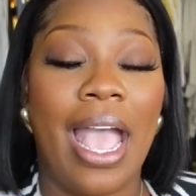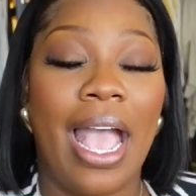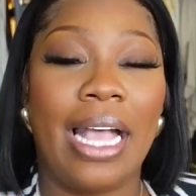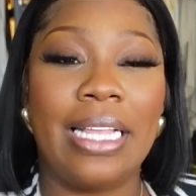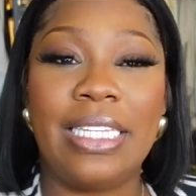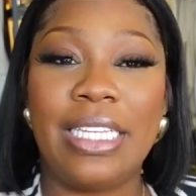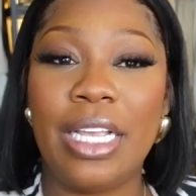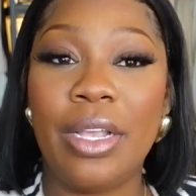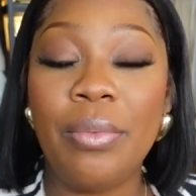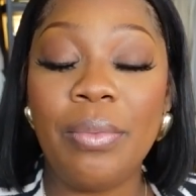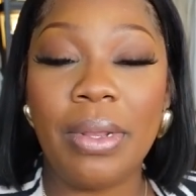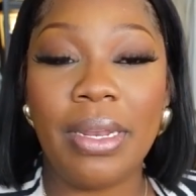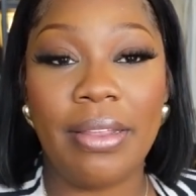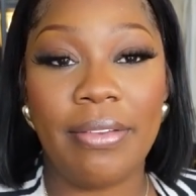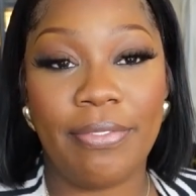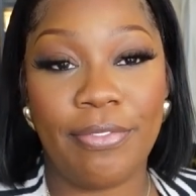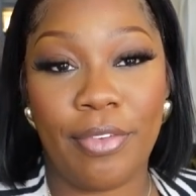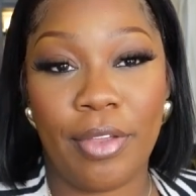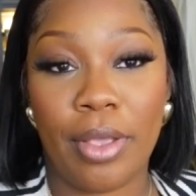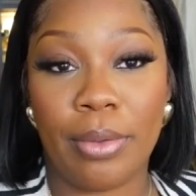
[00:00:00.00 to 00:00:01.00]
I didn't
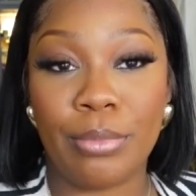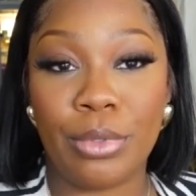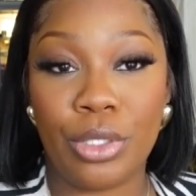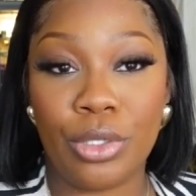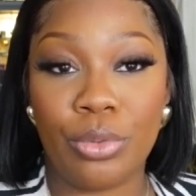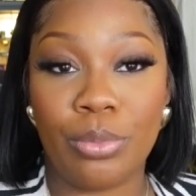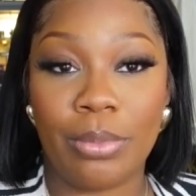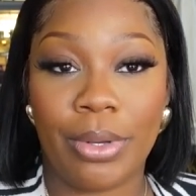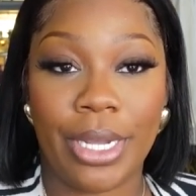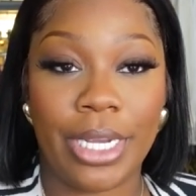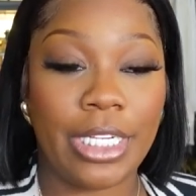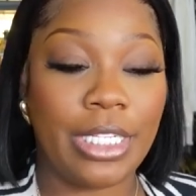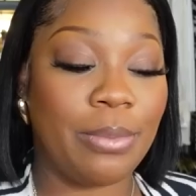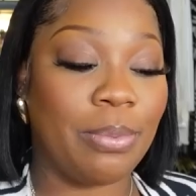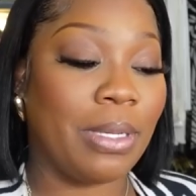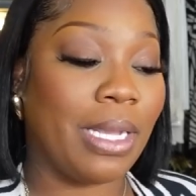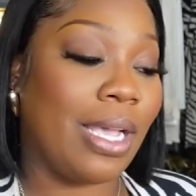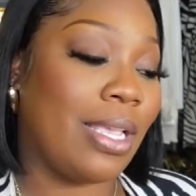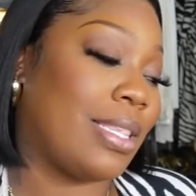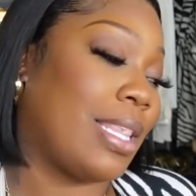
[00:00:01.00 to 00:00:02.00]
really film too much
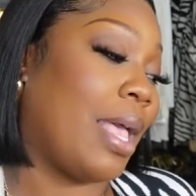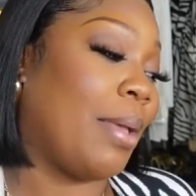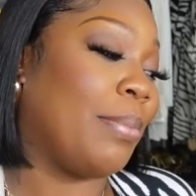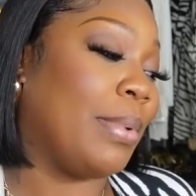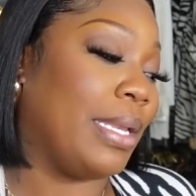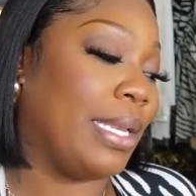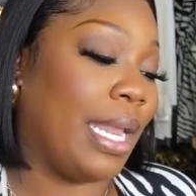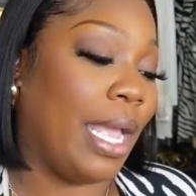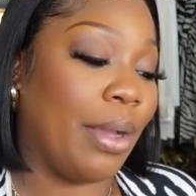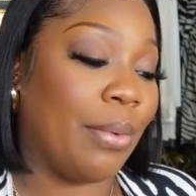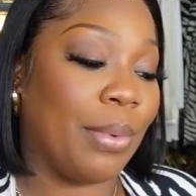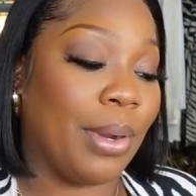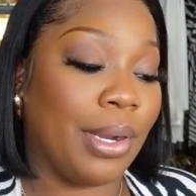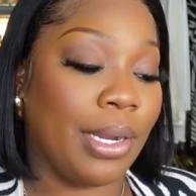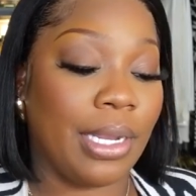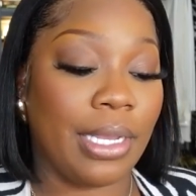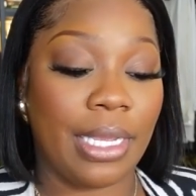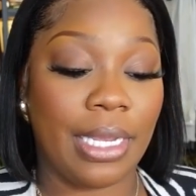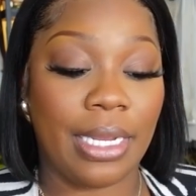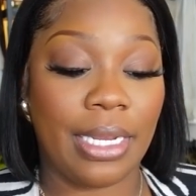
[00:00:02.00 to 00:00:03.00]
because I've been
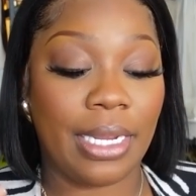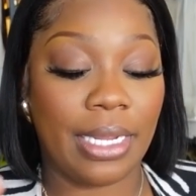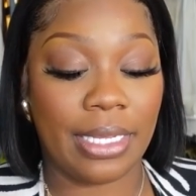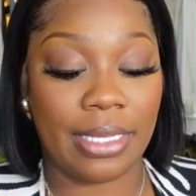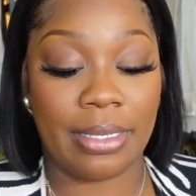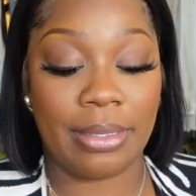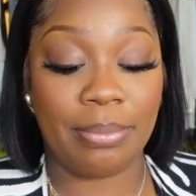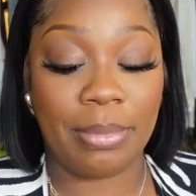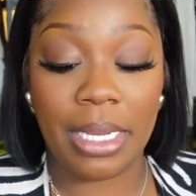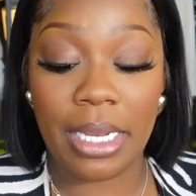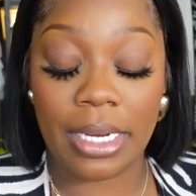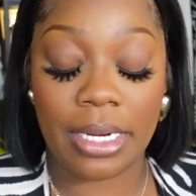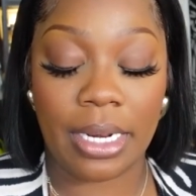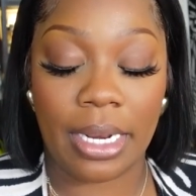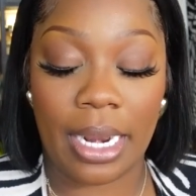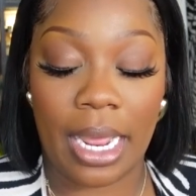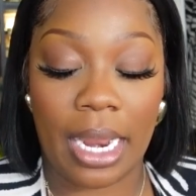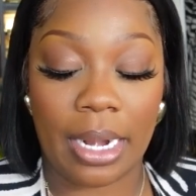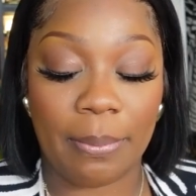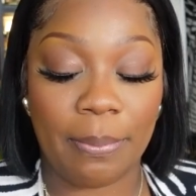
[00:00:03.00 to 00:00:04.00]
networking and meeting
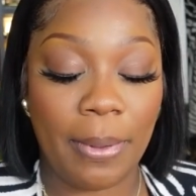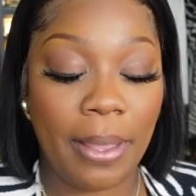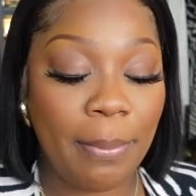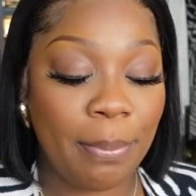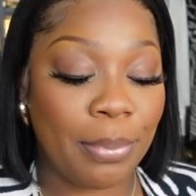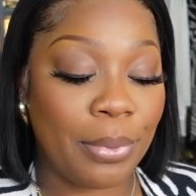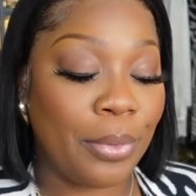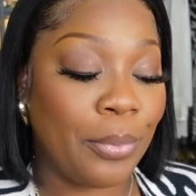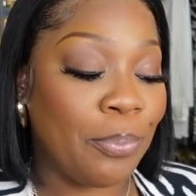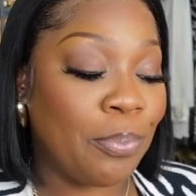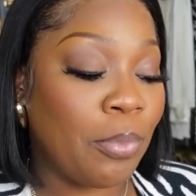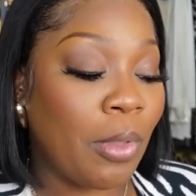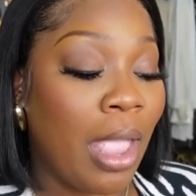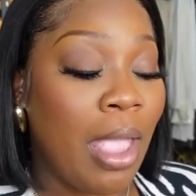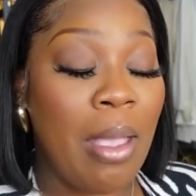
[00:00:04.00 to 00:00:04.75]
a lot of people.